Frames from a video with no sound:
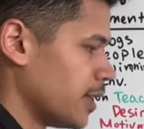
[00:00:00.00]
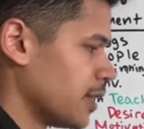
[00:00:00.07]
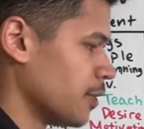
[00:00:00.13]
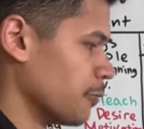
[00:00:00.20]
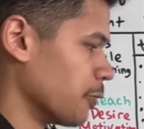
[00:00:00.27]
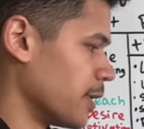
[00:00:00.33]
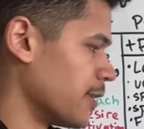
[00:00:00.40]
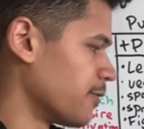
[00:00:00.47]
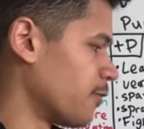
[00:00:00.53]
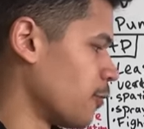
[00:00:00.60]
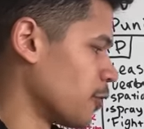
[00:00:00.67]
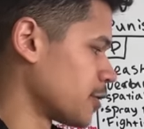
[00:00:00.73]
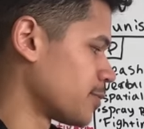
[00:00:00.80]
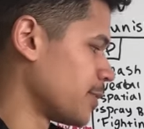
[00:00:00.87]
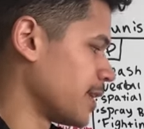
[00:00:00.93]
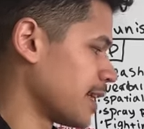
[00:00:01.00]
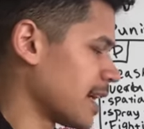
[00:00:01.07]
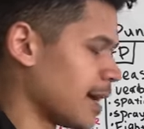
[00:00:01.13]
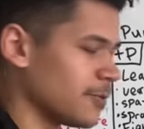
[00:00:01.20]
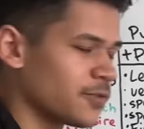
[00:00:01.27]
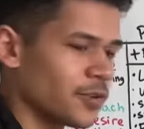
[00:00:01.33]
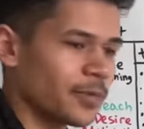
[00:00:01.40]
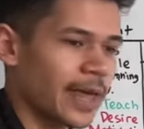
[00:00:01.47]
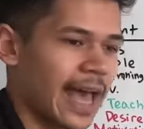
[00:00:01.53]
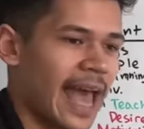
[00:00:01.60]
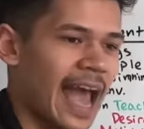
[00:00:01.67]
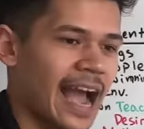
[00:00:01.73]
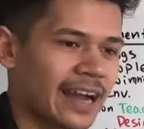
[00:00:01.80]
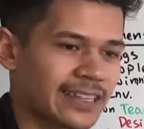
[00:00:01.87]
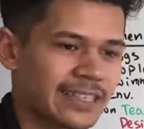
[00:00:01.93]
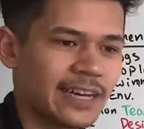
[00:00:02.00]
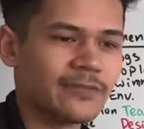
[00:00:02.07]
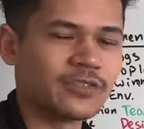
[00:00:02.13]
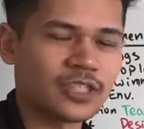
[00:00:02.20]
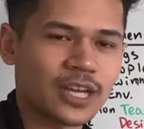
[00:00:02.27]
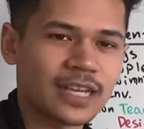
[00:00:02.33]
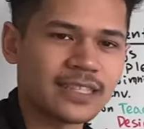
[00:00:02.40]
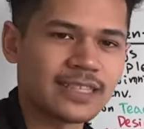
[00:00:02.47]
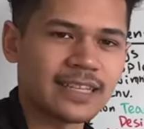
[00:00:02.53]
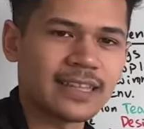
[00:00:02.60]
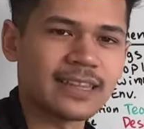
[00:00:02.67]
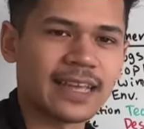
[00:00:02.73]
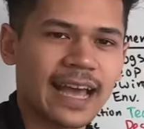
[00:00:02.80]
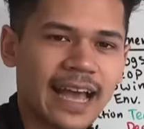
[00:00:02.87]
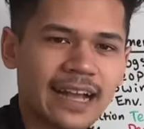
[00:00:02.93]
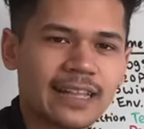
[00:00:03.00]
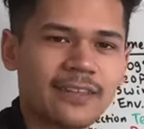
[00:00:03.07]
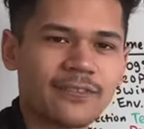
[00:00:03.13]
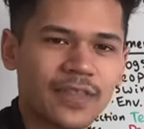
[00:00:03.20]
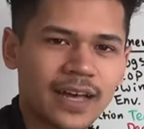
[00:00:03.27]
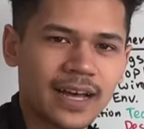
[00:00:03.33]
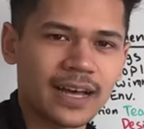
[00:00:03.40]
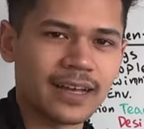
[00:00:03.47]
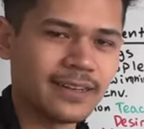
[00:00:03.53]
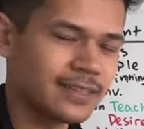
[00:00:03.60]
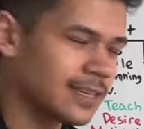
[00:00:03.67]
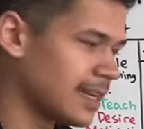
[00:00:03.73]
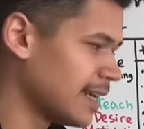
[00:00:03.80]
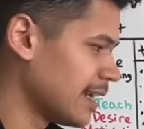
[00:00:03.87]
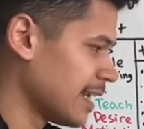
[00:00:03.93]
The reinforcement comes from the act of chasing, the act of the hunt.